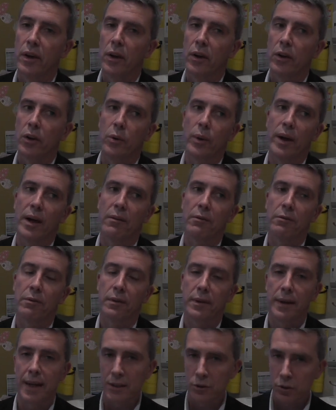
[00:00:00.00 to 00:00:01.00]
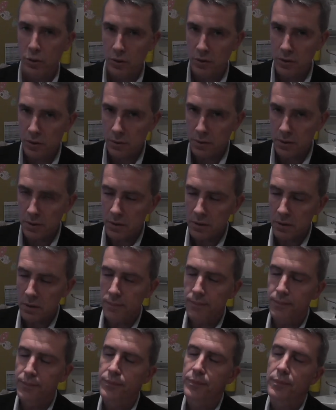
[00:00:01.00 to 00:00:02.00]
You have natural consequences,
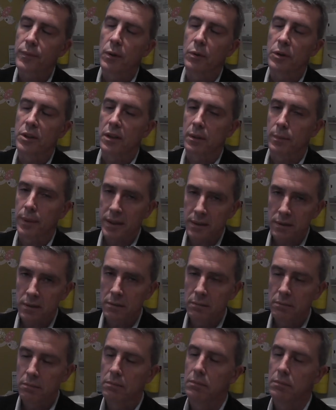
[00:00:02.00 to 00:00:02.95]
which are the best.